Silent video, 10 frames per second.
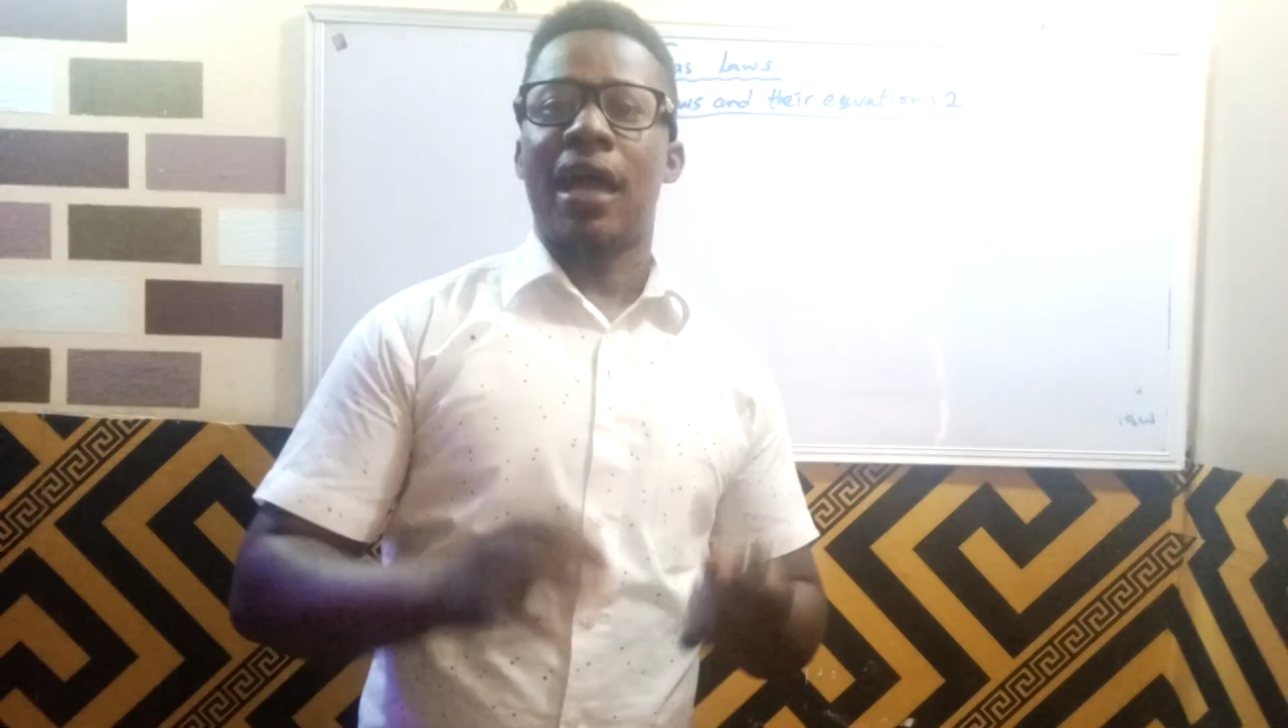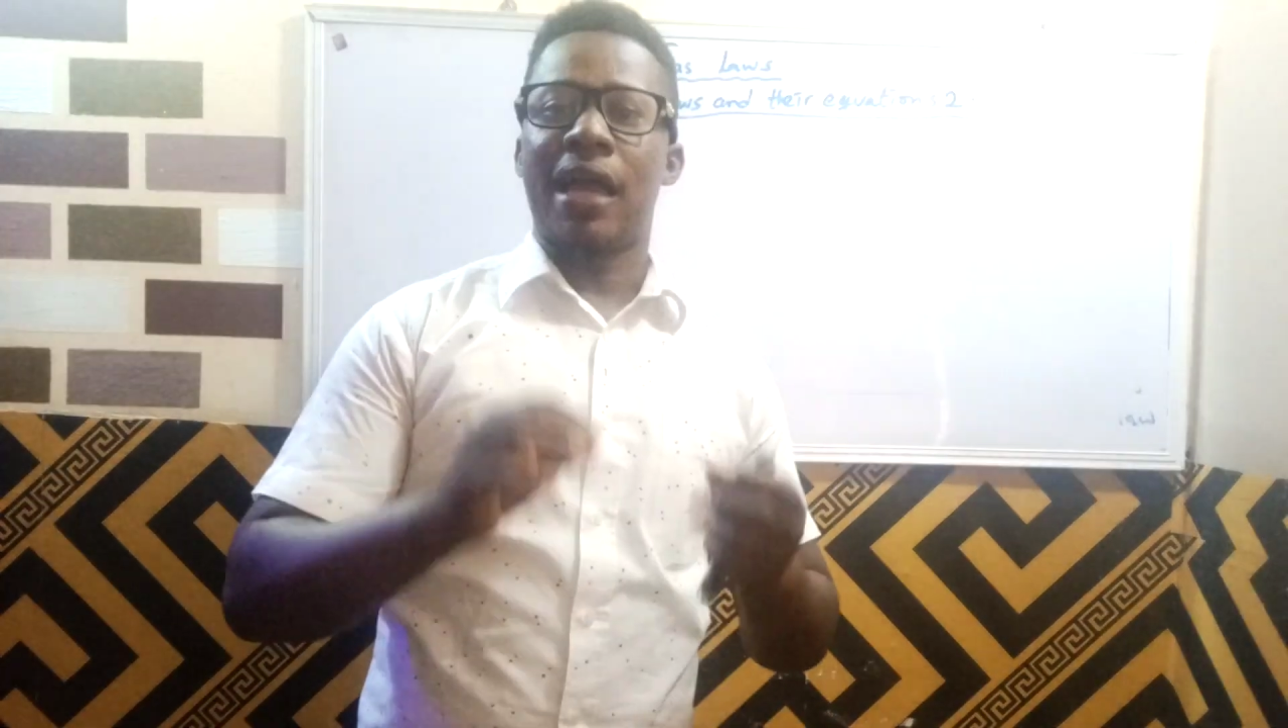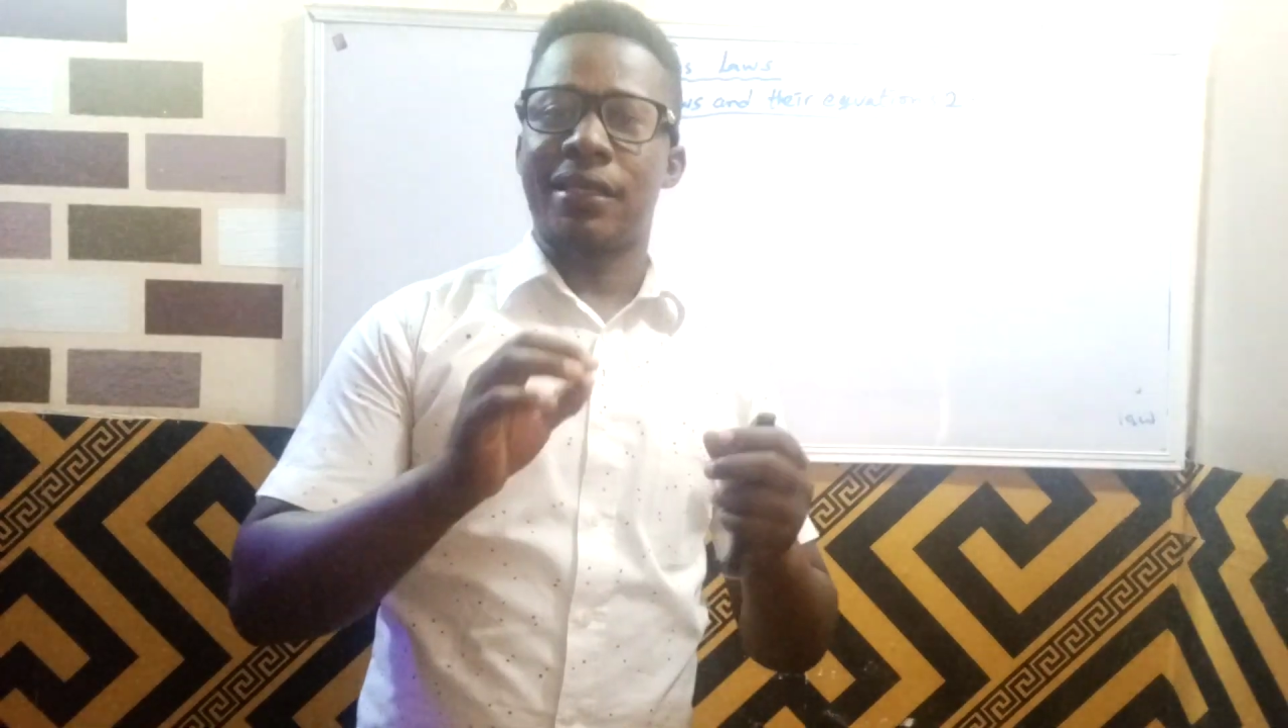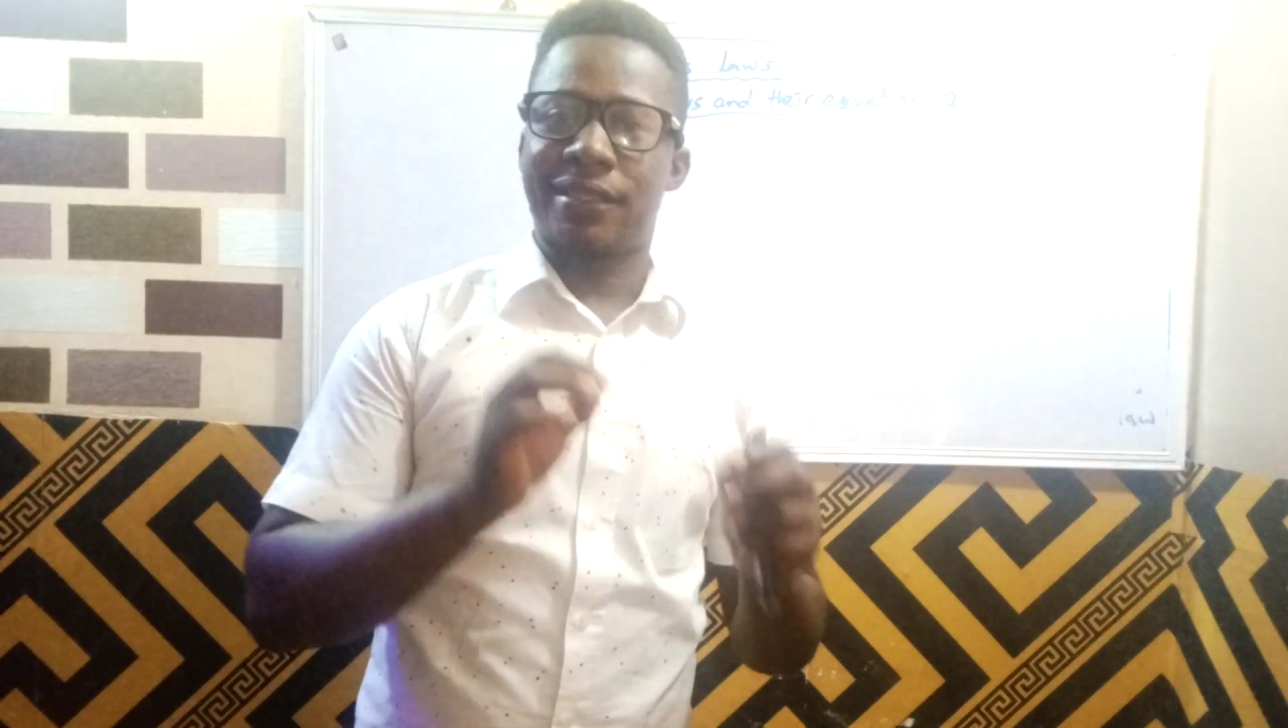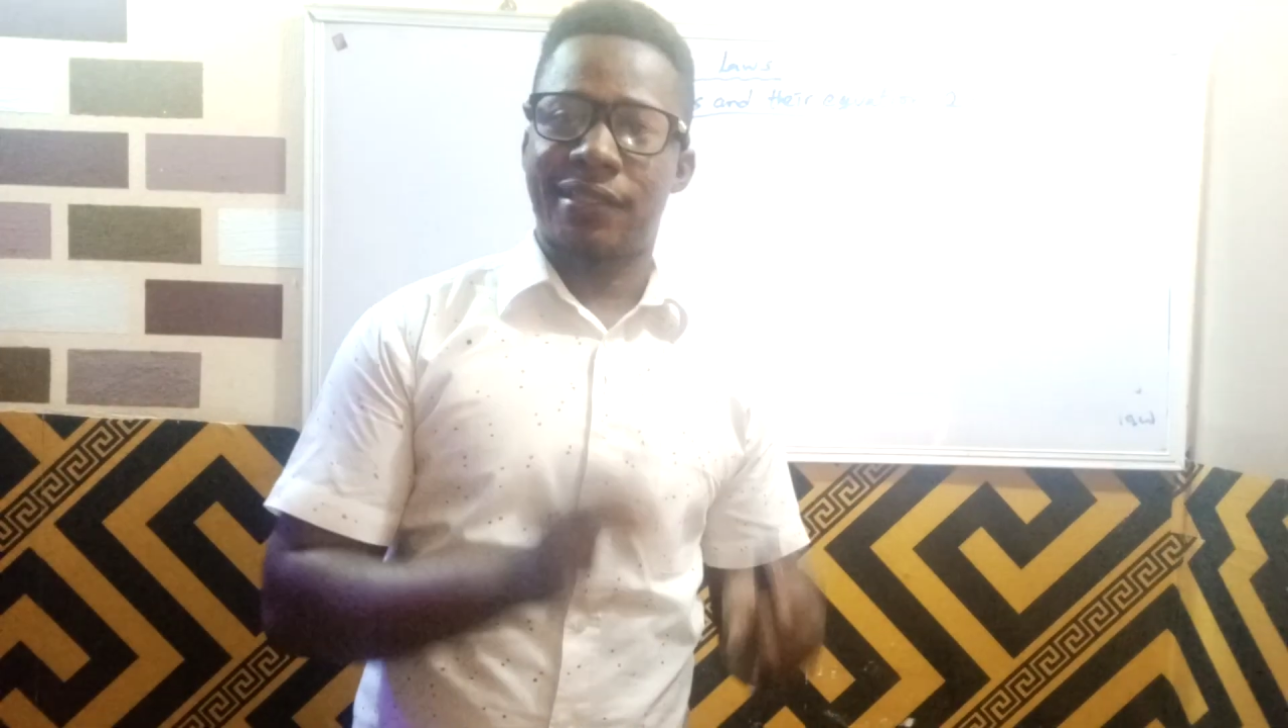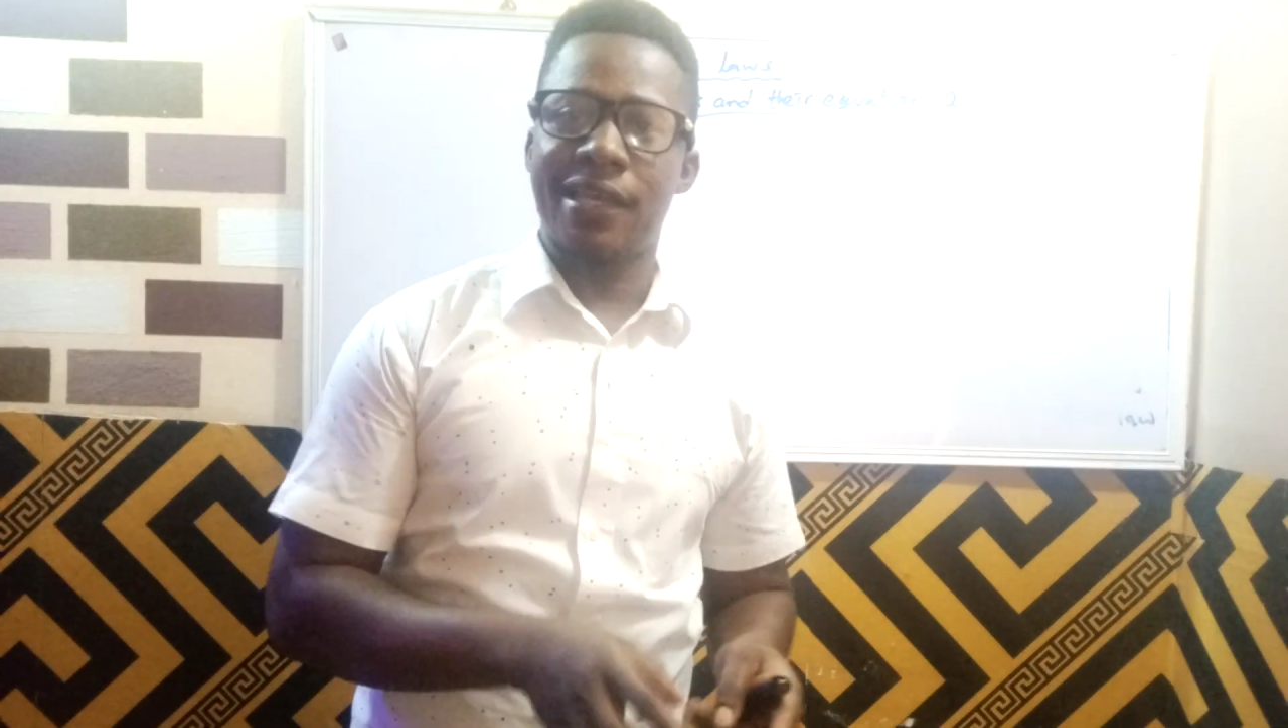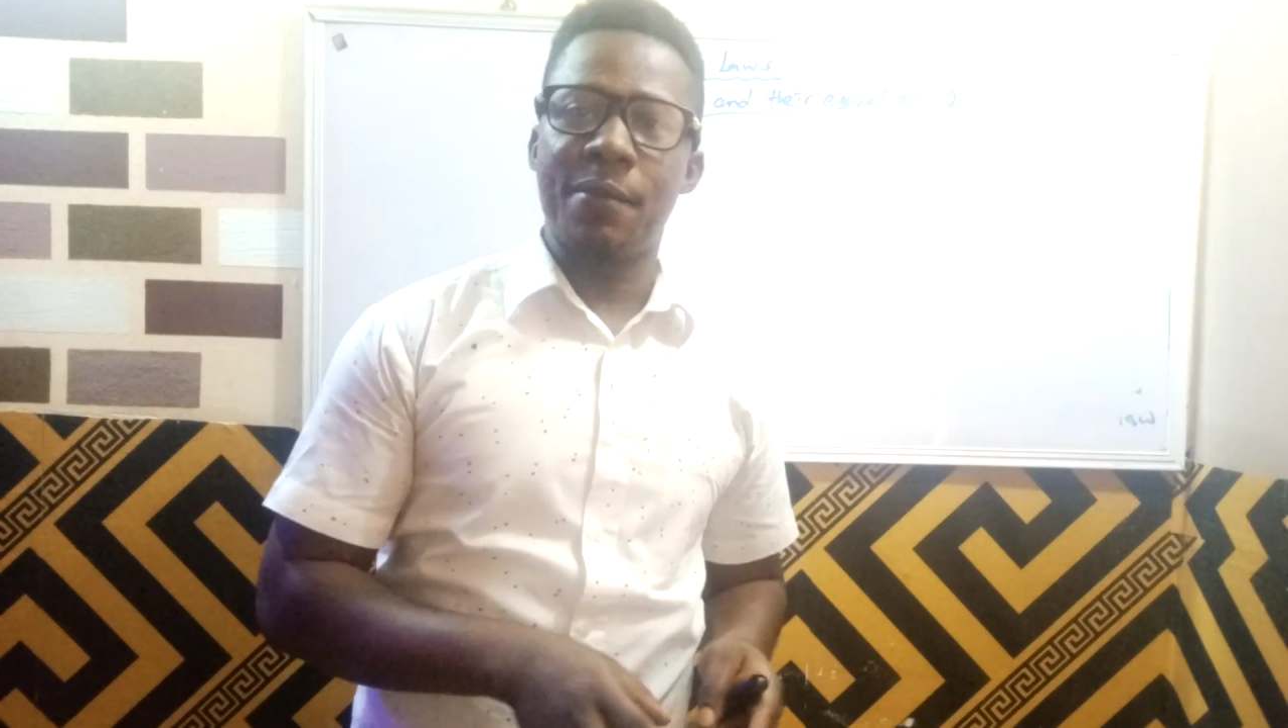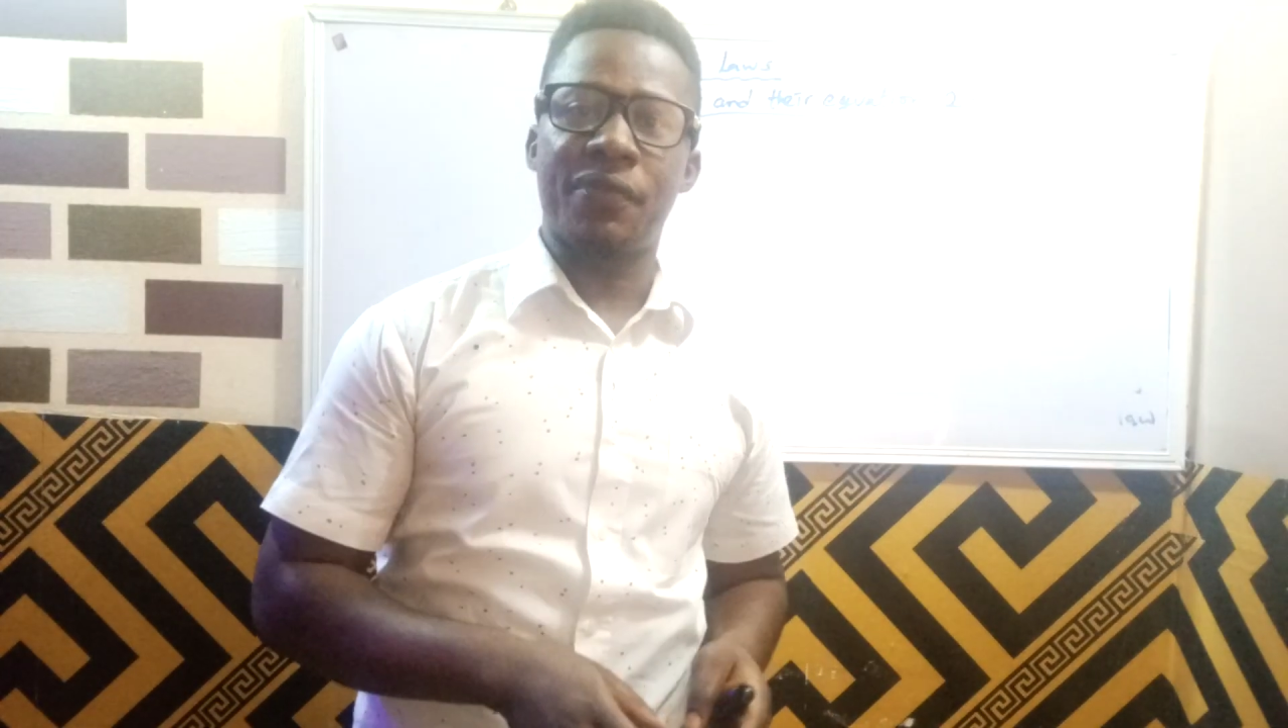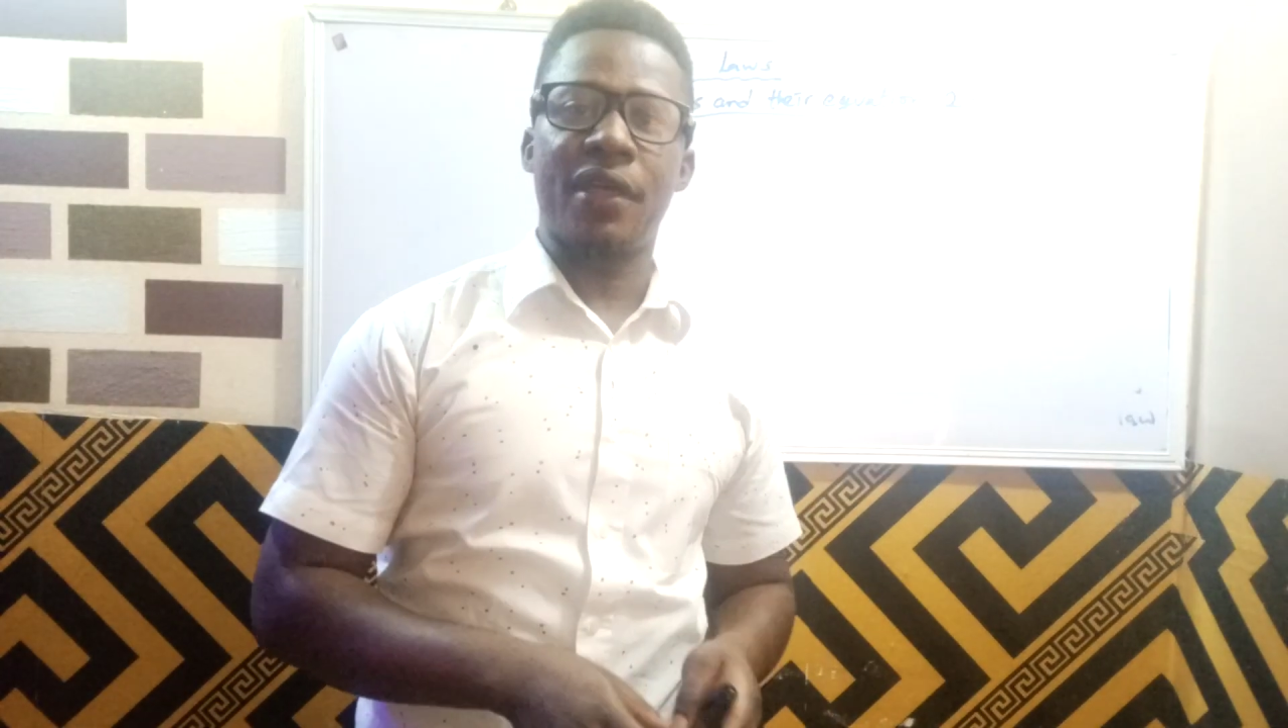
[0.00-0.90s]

at the same